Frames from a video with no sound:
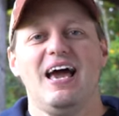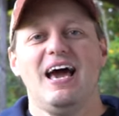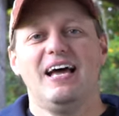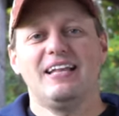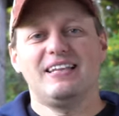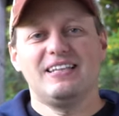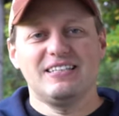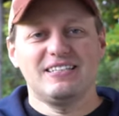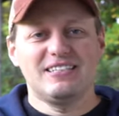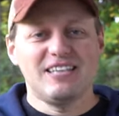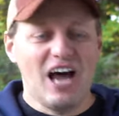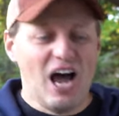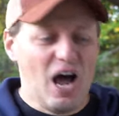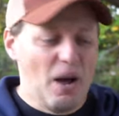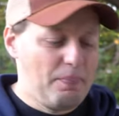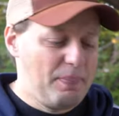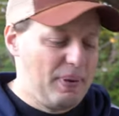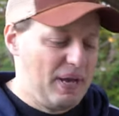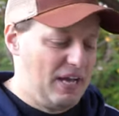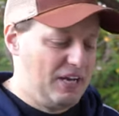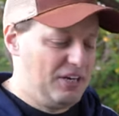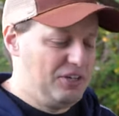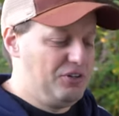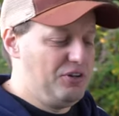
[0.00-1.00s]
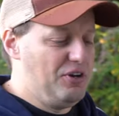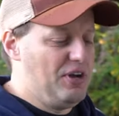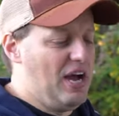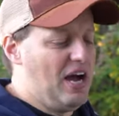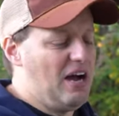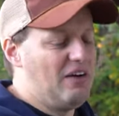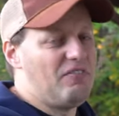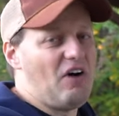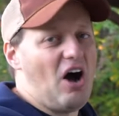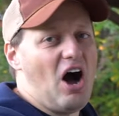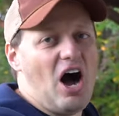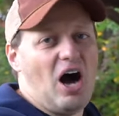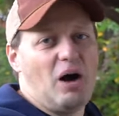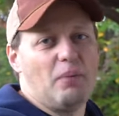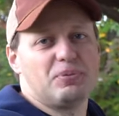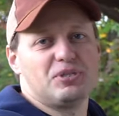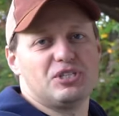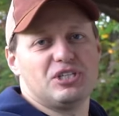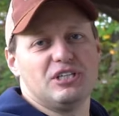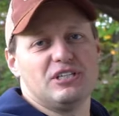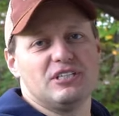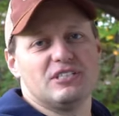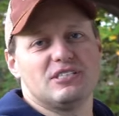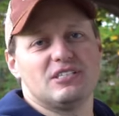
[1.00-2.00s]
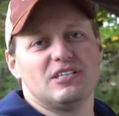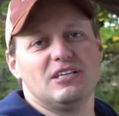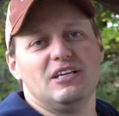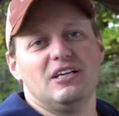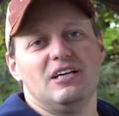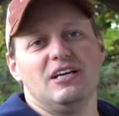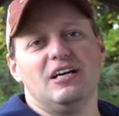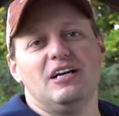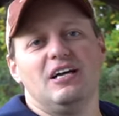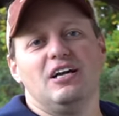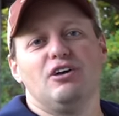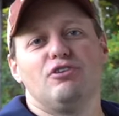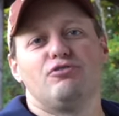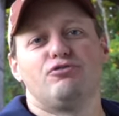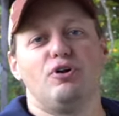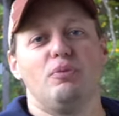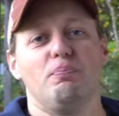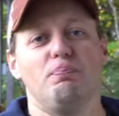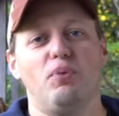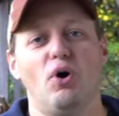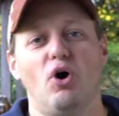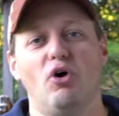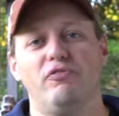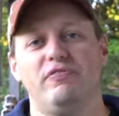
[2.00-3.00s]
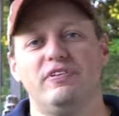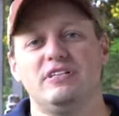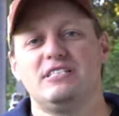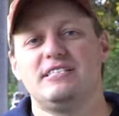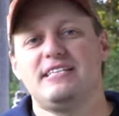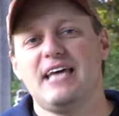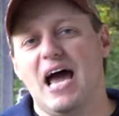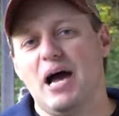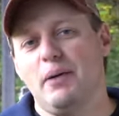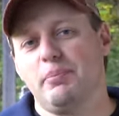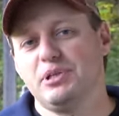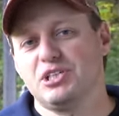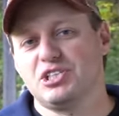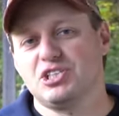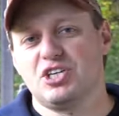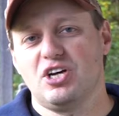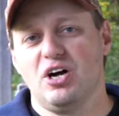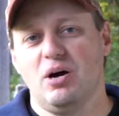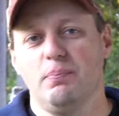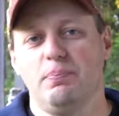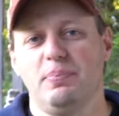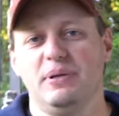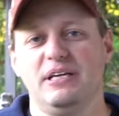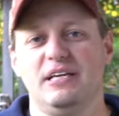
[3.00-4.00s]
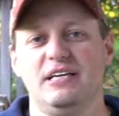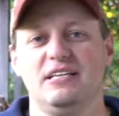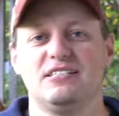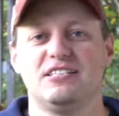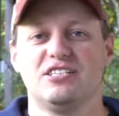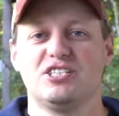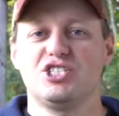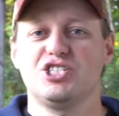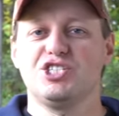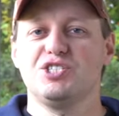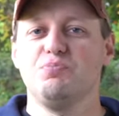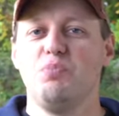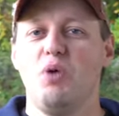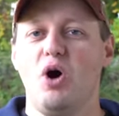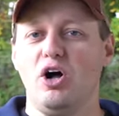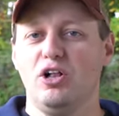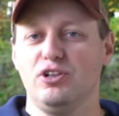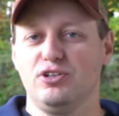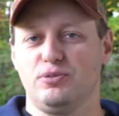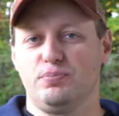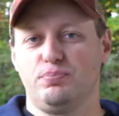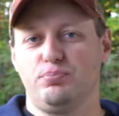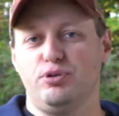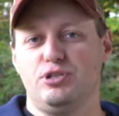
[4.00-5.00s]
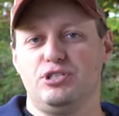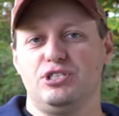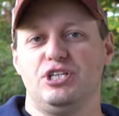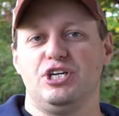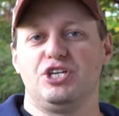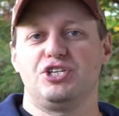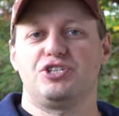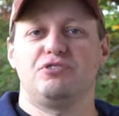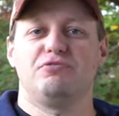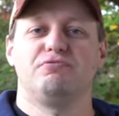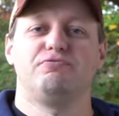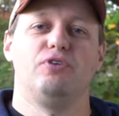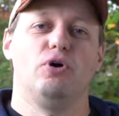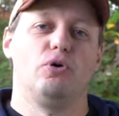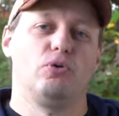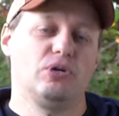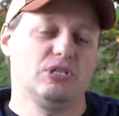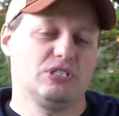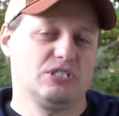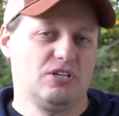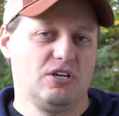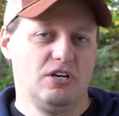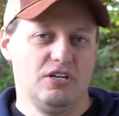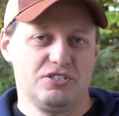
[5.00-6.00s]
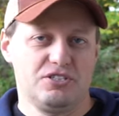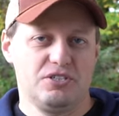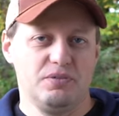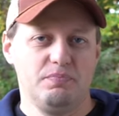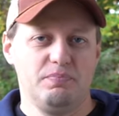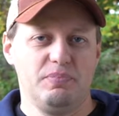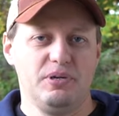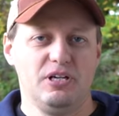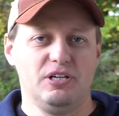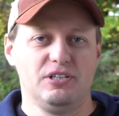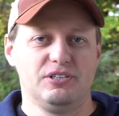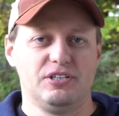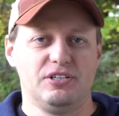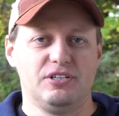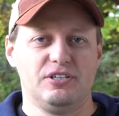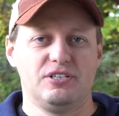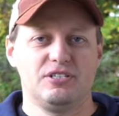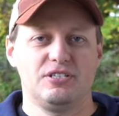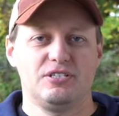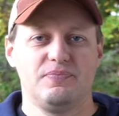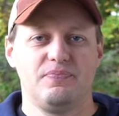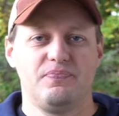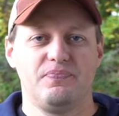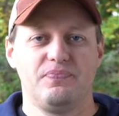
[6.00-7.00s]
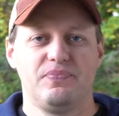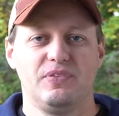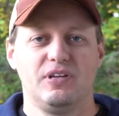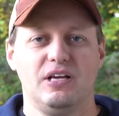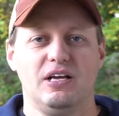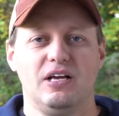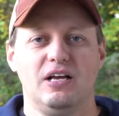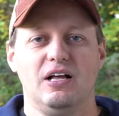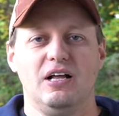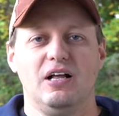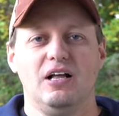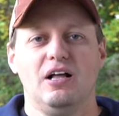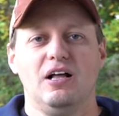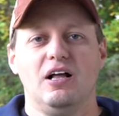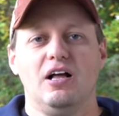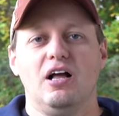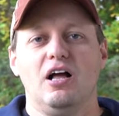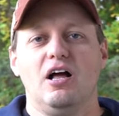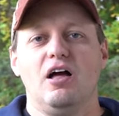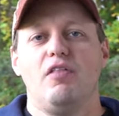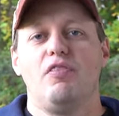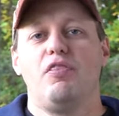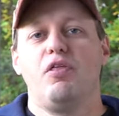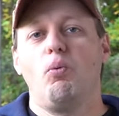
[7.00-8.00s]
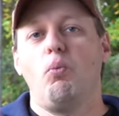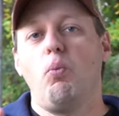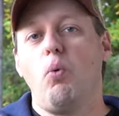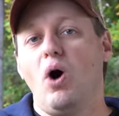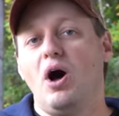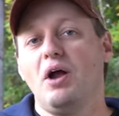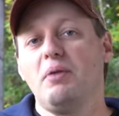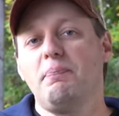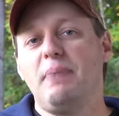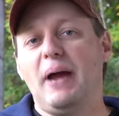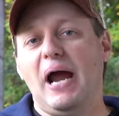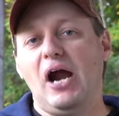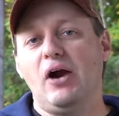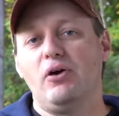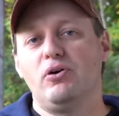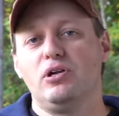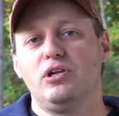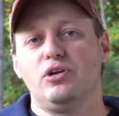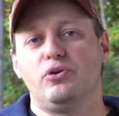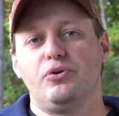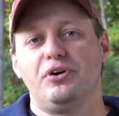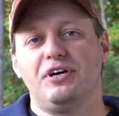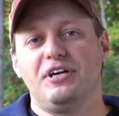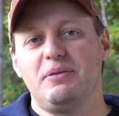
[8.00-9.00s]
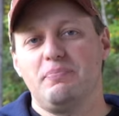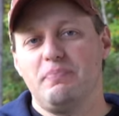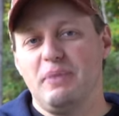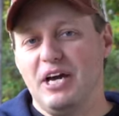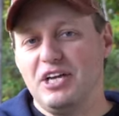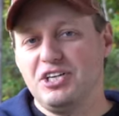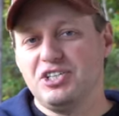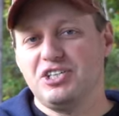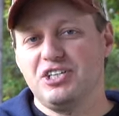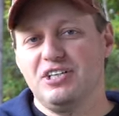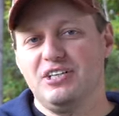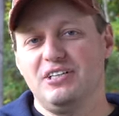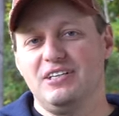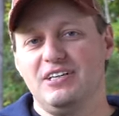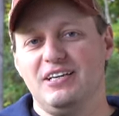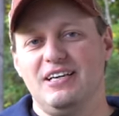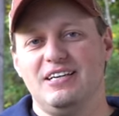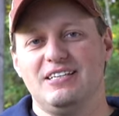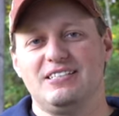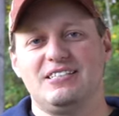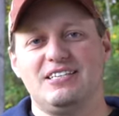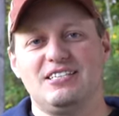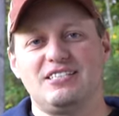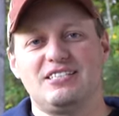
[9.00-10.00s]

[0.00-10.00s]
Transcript: At the top end, you have options from both established companies and smaller precision-focused custom builders. The one barrel already mentioned is